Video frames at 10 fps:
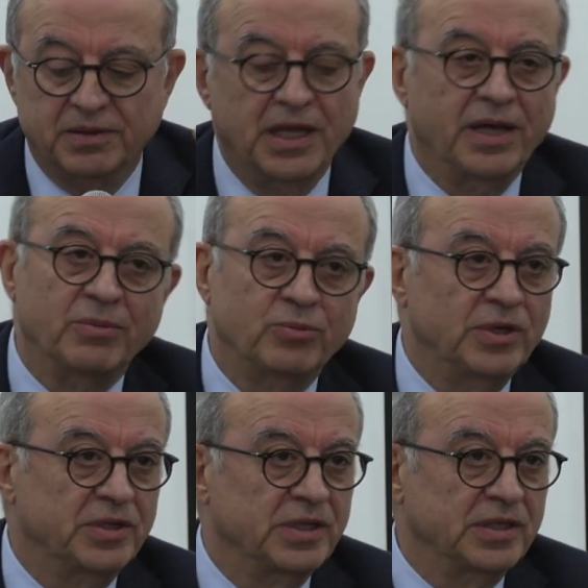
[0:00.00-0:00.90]
the Arab
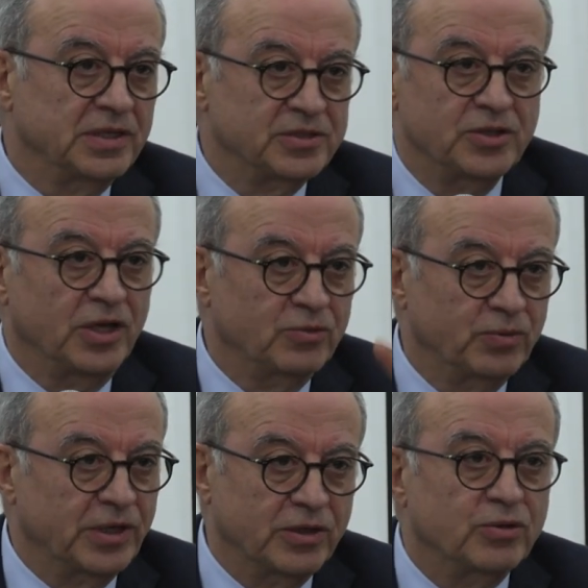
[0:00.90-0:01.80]
world is not
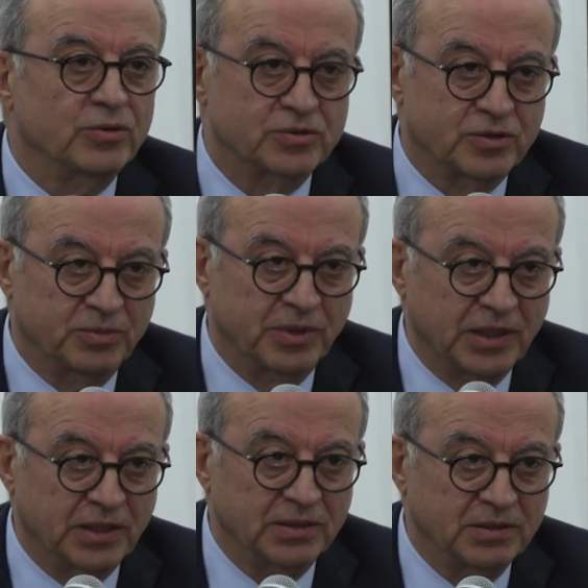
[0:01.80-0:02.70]
where it used to
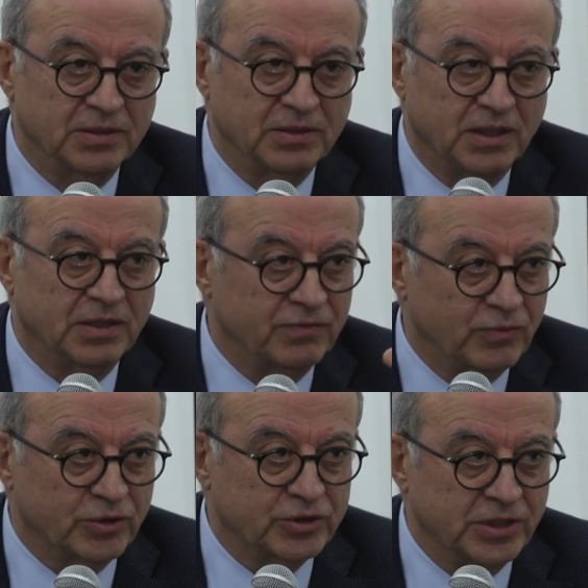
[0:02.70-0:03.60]
be.
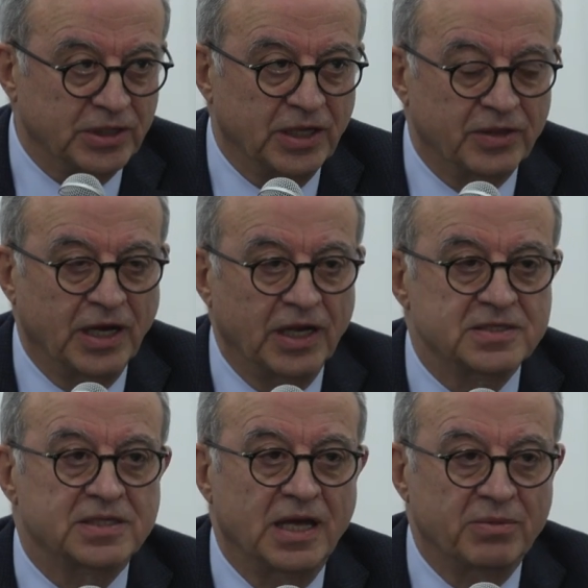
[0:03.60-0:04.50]
Unfortunately, the
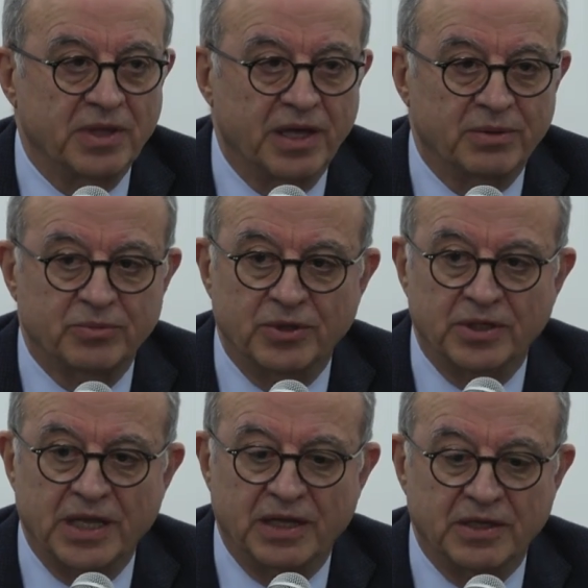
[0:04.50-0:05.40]
last time the Arab
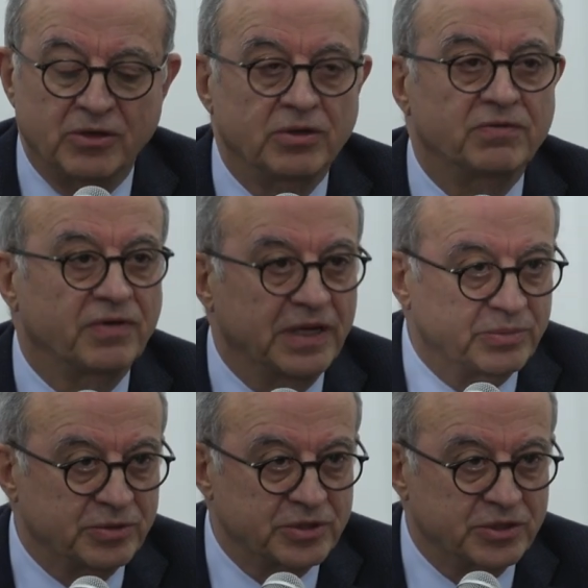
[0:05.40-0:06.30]
world had a
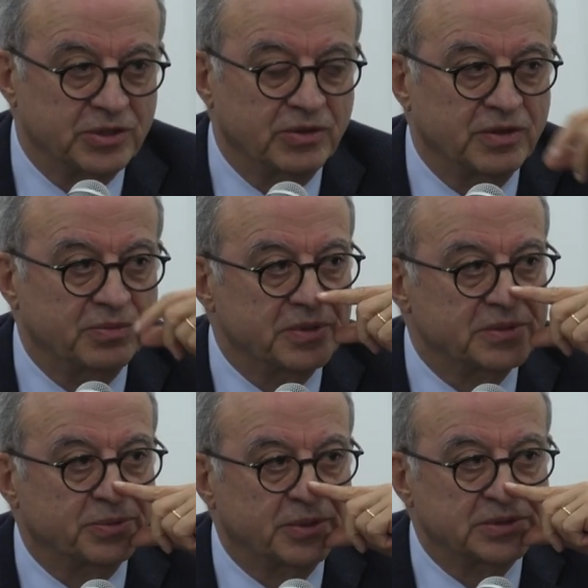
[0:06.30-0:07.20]
unified position on the
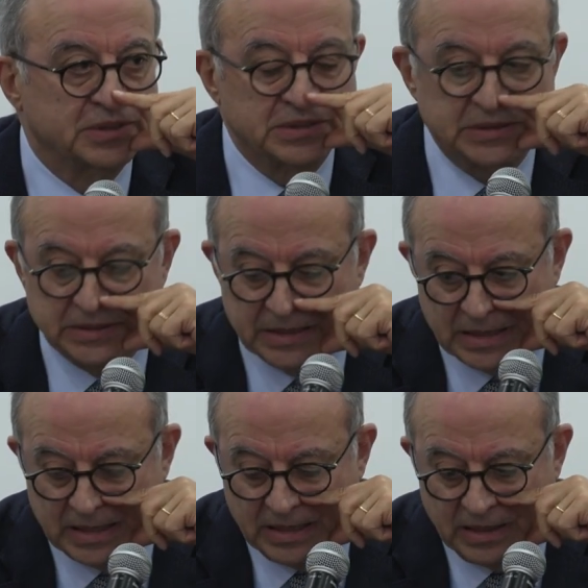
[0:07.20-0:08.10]
peace process
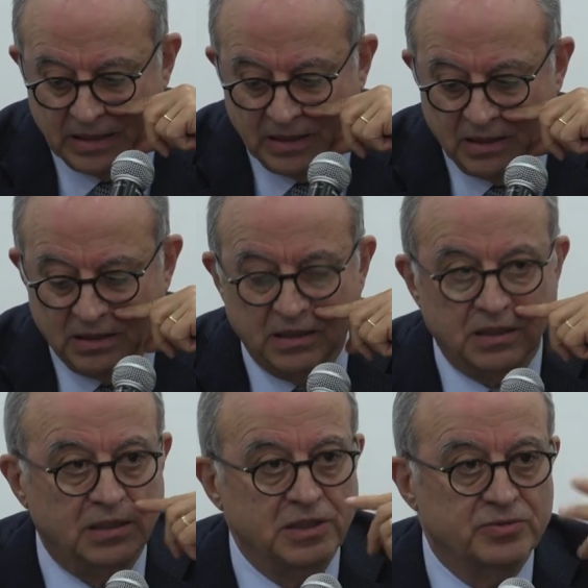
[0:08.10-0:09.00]

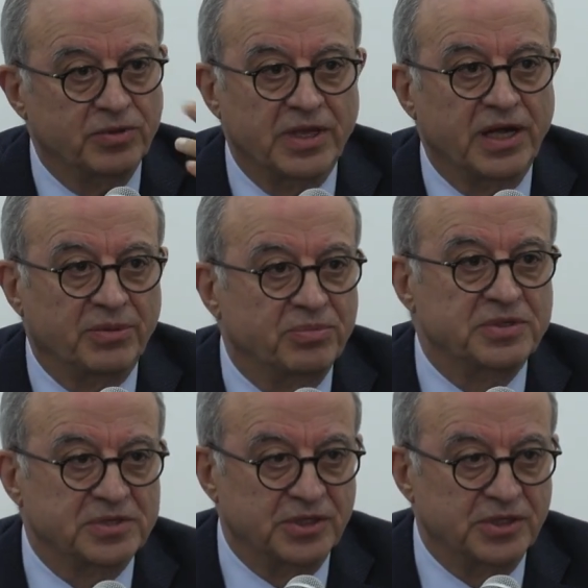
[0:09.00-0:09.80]
is with the Arab Peace